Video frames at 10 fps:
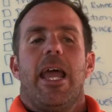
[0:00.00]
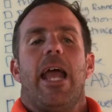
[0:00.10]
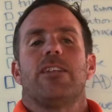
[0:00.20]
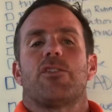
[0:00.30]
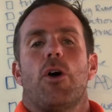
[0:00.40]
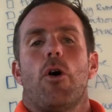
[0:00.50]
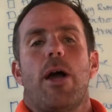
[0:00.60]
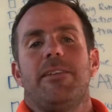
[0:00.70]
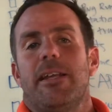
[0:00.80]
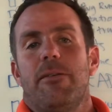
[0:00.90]
And so
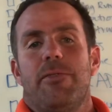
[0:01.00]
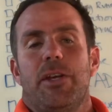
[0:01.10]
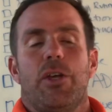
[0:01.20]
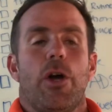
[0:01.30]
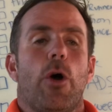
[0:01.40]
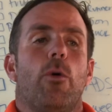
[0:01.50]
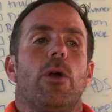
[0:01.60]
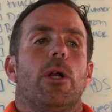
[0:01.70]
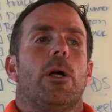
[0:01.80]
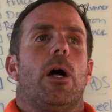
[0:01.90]
I did a
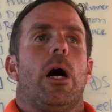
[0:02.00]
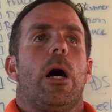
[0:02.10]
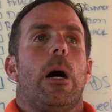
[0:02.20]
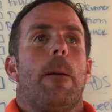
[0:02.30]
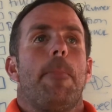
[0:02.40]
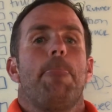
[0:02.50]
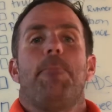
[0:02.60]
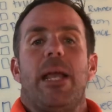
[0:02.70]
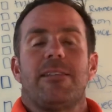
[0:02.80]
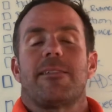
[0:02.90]
video
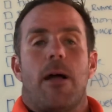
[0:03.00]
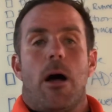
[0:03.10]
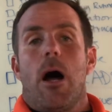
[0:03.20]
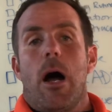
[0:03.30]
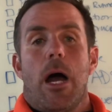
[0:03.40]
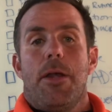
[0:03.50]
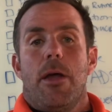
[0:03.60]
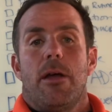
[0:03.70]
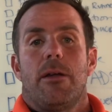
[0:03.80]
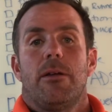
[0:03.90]
based on,